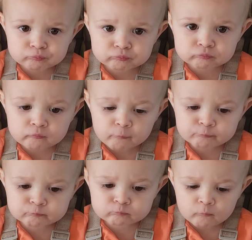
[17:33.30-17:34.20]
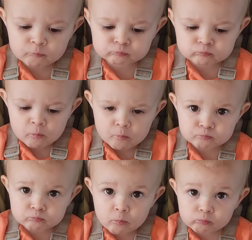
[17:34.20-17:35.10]
and you have a baby,
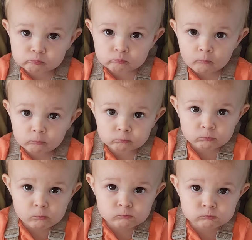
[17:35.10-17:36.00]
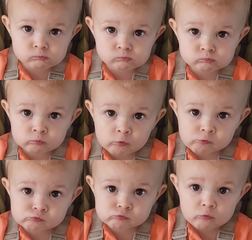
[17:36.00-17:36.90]
um, like if you buy those little pouches,
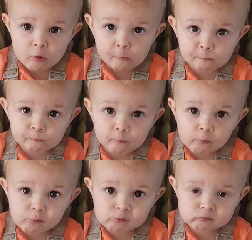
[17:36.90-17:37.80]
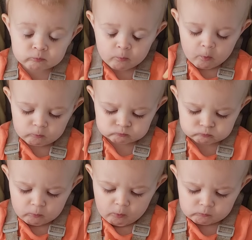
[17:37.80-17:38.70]
don't do that. Go on Amazon and get
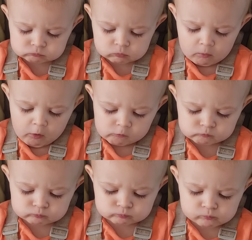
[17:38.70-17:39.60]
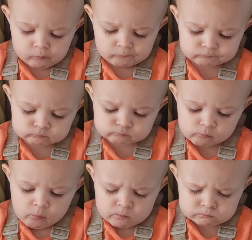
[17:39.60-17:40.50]
like actual reusable
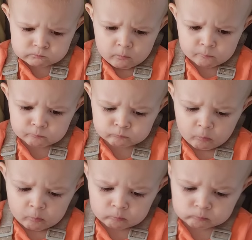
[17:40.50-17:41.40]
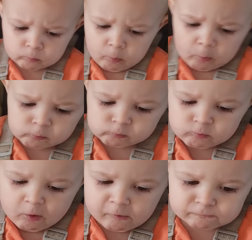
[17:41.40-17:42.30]
pouches and just buy your own
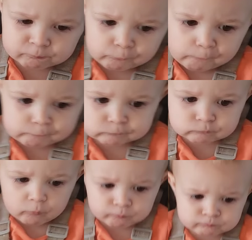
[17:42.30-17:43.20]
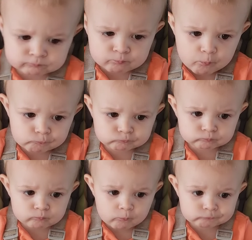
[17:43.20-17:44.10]
yogurt or applesauce
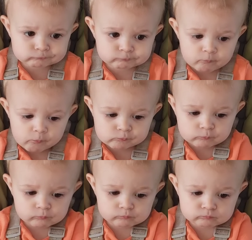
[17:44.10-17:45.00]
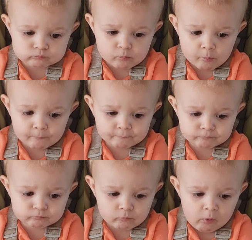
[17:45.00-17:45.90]
or whatever you want and just
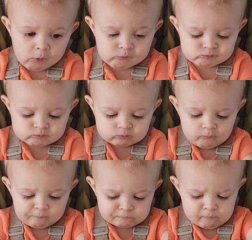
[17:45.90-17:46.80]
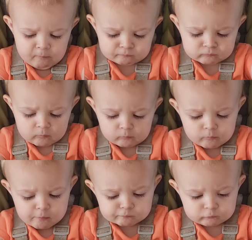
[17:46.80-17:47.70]
reuse it. Reuse it over and
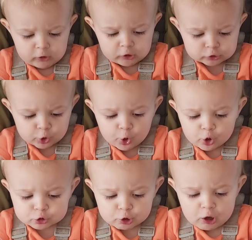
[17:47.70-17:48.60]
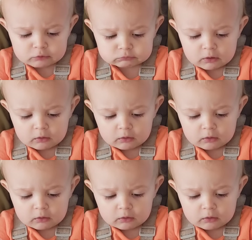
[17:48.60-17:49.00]
over. It's a lot cheaper.